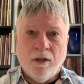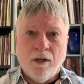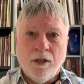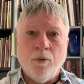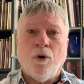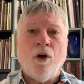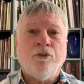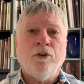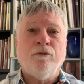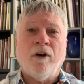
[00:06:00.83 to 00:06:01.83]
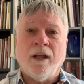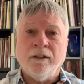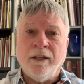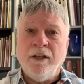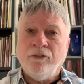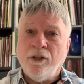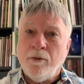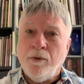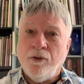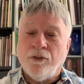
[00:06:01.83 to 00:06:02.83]
You will also find links to the
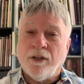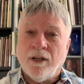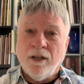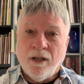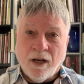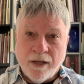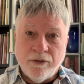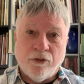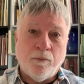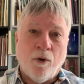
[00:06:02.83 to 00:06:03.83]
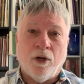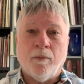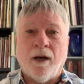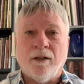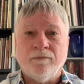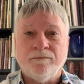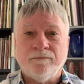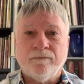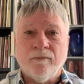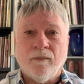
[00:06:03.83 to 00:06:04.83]
music I just spoke about.
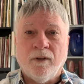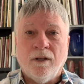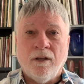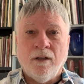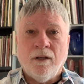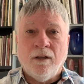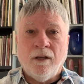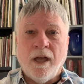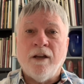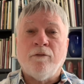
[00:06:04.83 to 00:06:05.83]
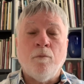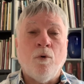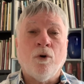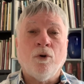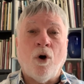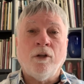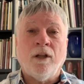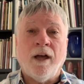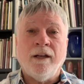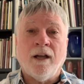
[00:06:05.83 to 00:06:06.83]
And if more
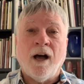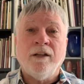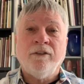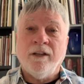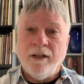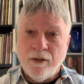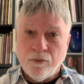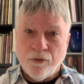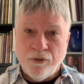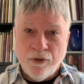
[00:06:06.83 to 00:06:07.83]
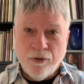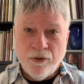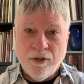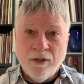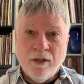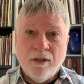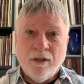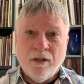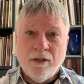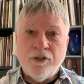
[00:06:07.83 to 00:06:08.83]
online content interests you,
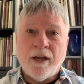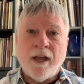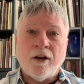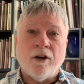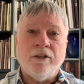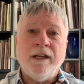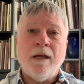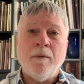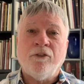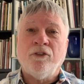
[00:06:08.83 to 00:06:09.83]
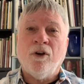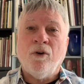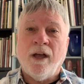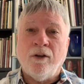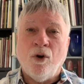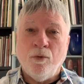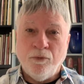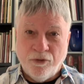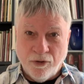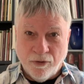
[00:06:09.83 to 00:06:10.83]
check out our DMSO at Home
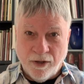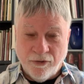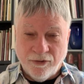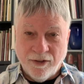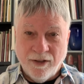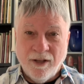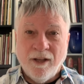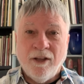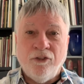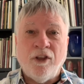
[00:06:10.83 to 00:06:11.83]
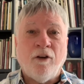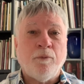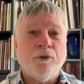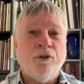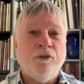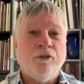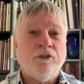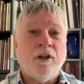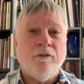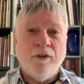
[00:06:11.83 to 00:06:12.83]
series, self-produced
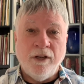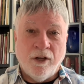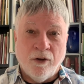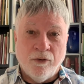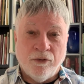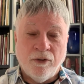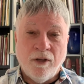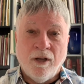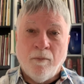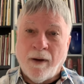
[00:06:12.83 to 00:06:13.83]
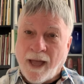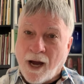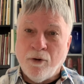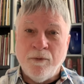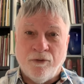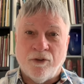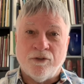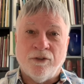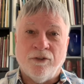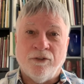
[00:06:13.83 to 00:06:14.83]
videos by our
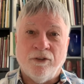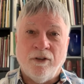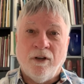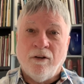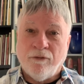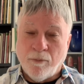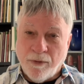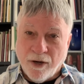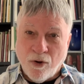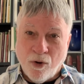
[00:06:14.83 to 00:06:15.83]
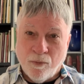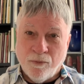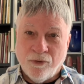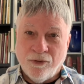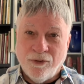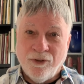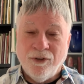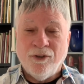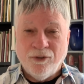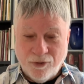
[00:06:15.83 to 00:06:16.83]
musicians from their homes
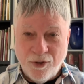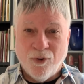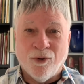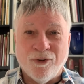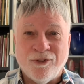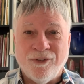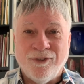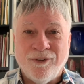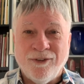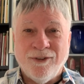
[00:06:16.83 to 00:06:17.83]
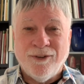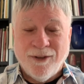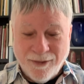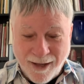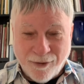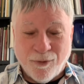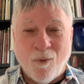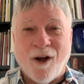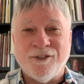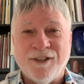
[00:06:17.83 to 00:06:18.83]
to yours. Thanks for
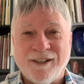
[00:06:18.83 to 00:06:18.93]
watching.